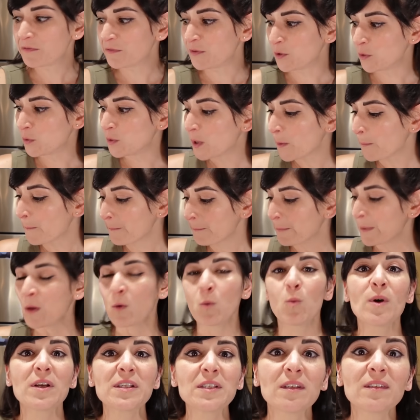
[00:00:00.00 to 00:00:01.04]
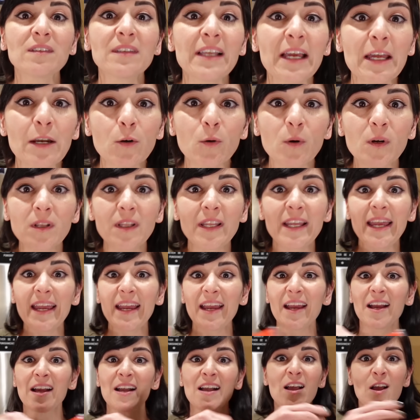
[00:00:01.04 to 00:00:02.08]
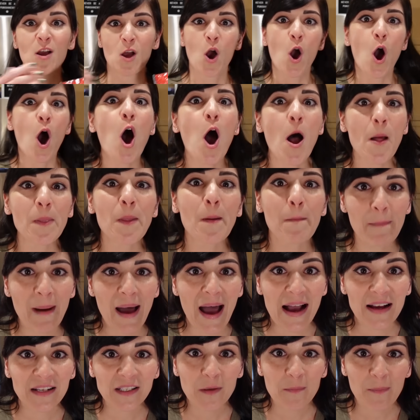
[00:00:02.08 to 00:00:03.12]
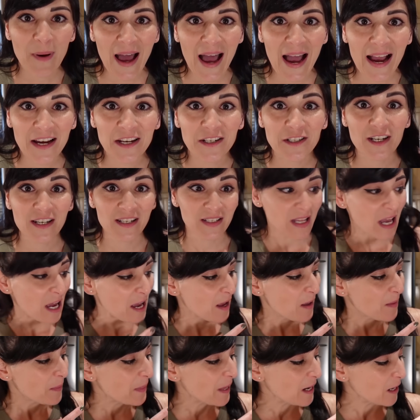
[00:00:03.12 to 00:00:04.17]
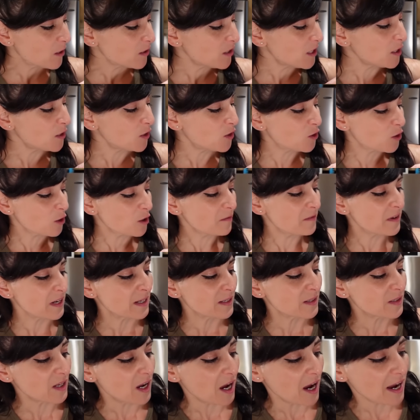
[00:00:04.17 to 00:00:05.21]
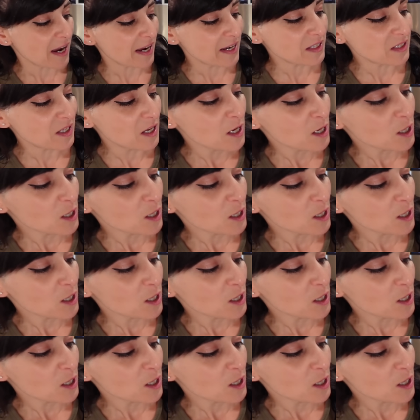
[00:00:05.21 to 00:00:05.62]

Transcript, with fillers: food was literally on the backs of packages. There's a serving size.